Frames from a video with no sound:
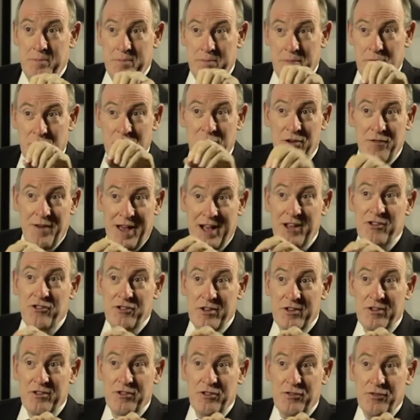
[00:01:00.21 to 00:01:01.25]
point of
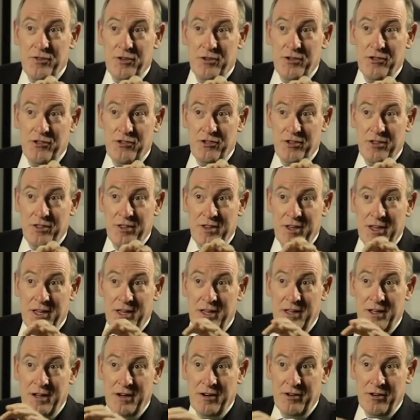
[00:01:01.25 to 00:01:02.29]
excellence for us in the
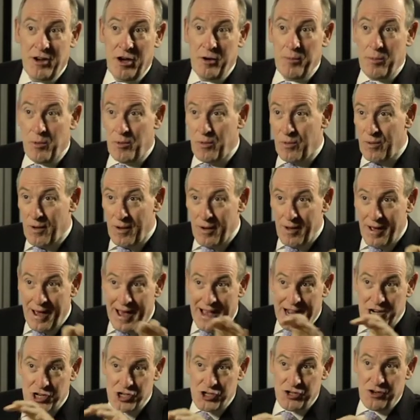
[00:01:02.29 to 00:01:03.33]
global
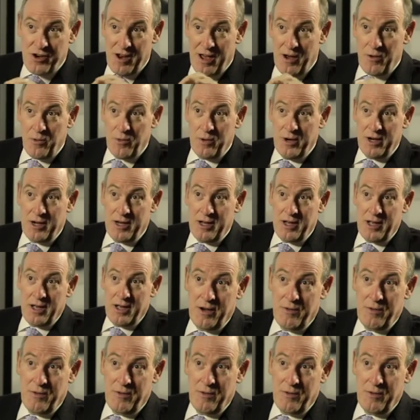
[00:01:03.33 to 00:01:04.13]
action network,